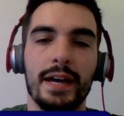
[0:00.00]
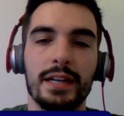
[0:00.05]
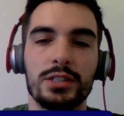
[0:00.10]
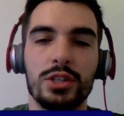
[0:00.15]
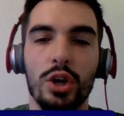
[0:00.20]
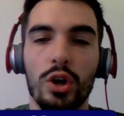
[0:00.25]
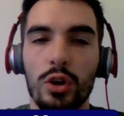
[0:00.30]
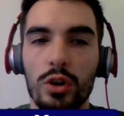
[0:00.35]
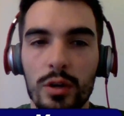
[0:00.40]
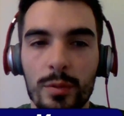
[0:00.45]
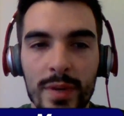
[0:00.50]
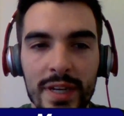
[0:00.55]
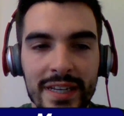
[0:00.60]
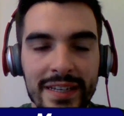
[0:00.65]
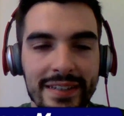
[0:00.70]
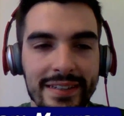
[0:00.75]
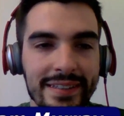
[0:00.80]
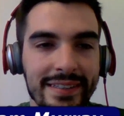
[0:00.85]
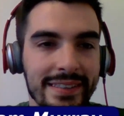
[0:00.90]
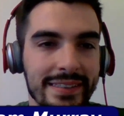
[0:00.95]
tournament
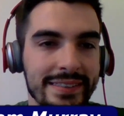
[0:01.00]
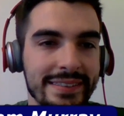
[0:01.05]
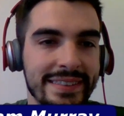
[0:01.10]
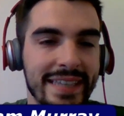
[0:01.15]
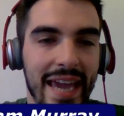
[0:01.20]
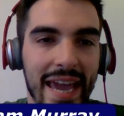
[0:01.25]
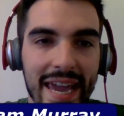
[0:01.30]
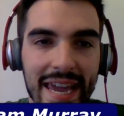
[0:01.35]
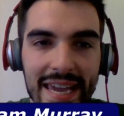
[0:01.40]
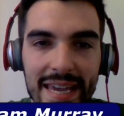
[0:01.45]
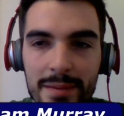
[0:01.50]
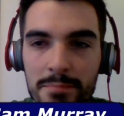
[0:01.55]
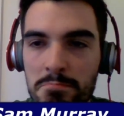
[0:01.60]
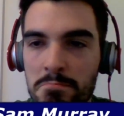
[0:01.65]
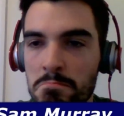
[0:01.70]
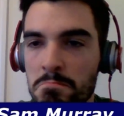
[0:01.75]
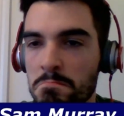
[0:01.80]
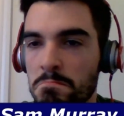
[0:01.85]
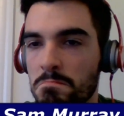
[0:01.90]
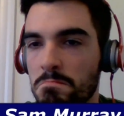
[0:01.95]

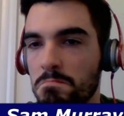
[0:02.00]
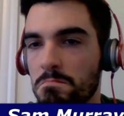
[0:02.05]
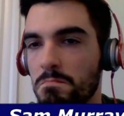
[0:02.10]
game,